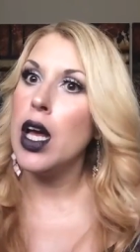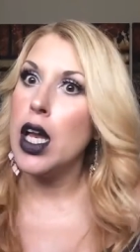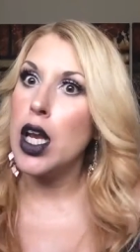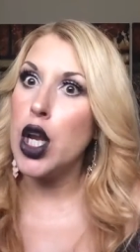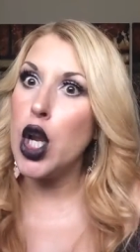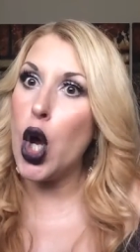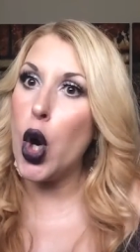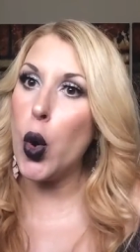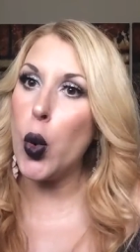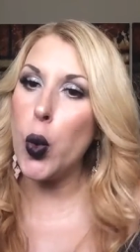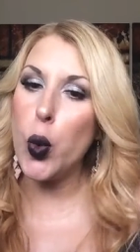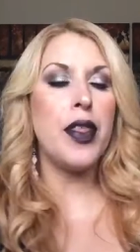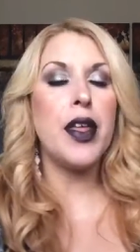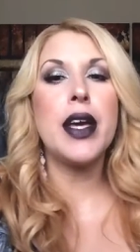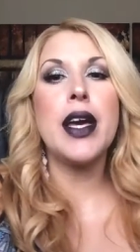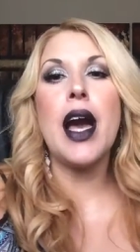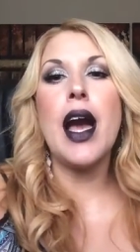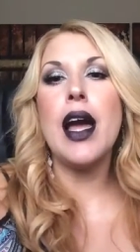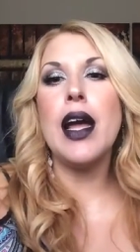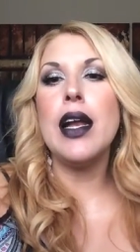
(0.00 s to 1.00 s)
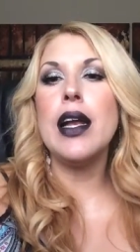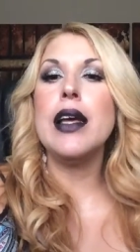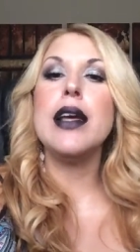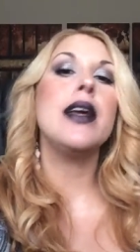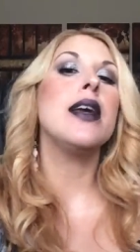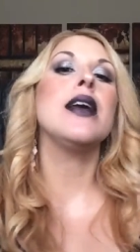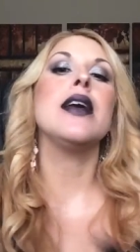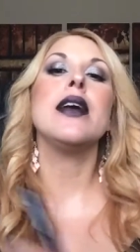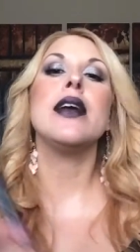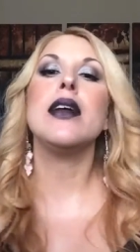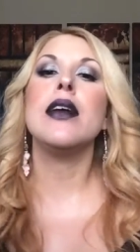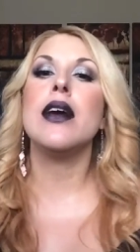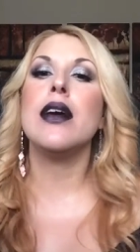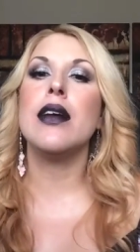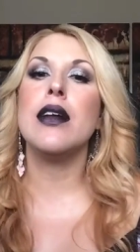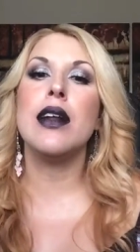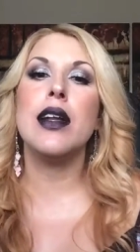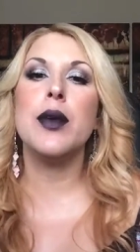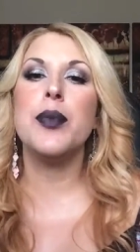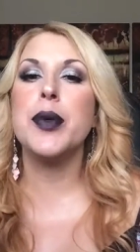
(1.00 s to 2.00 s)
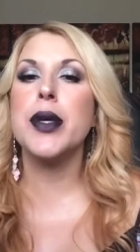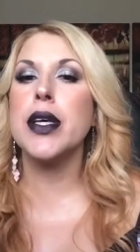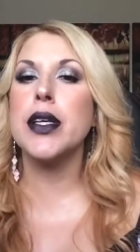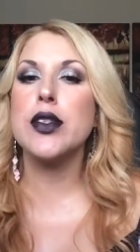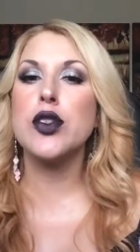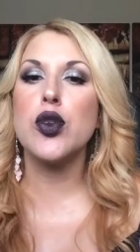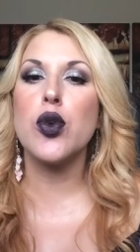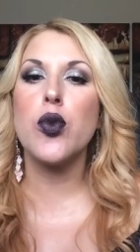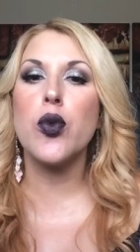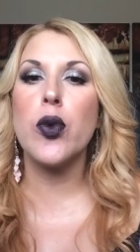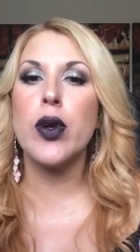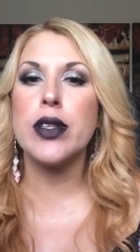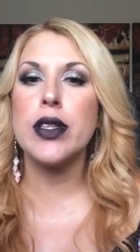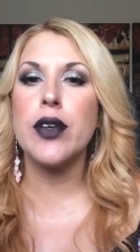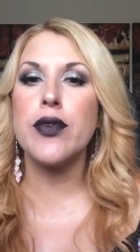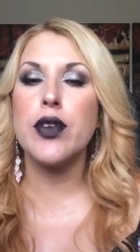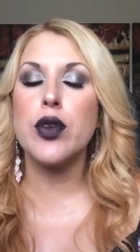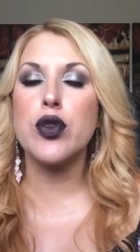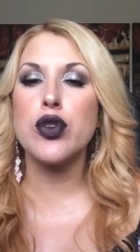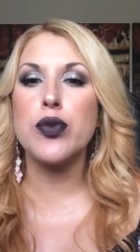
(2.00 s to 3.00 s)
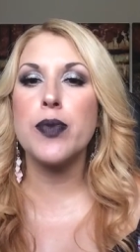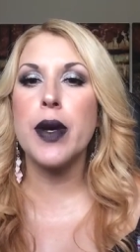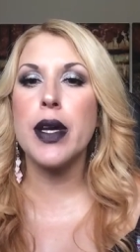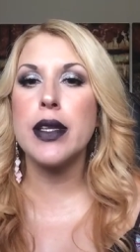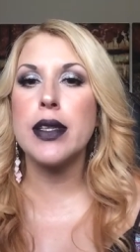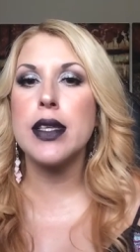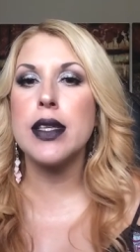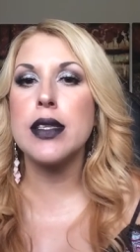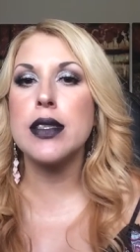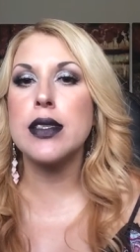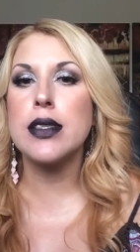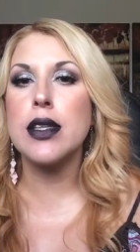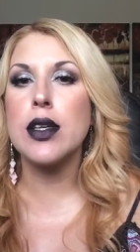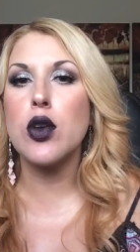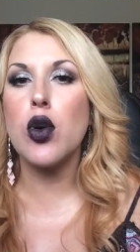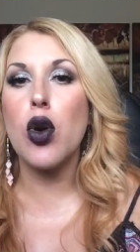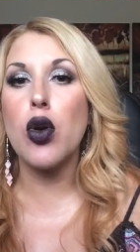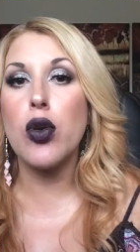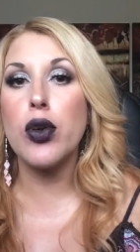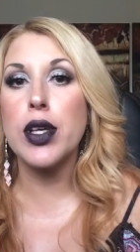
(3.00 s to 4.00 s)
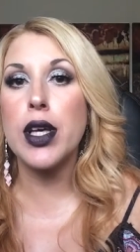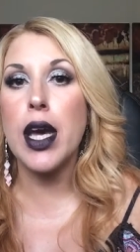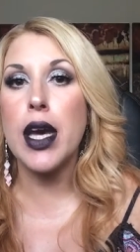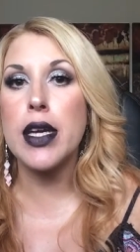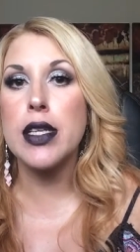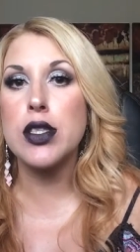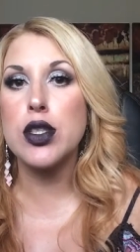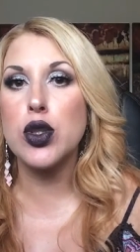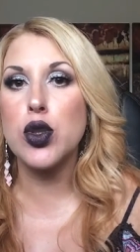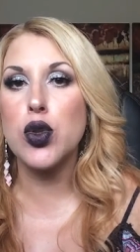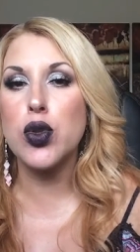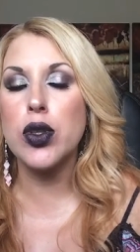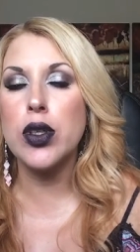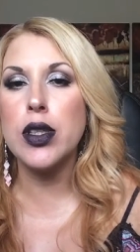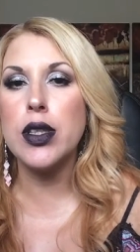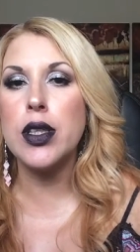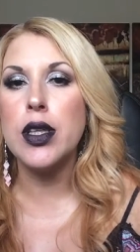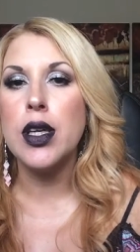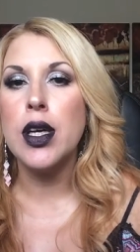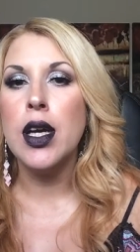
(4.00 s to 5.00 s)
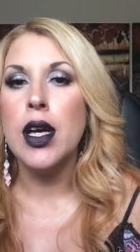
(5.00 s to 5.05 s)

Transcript: no. The Kylie Lip Kits or whatever cosmetics, the Koko K is good,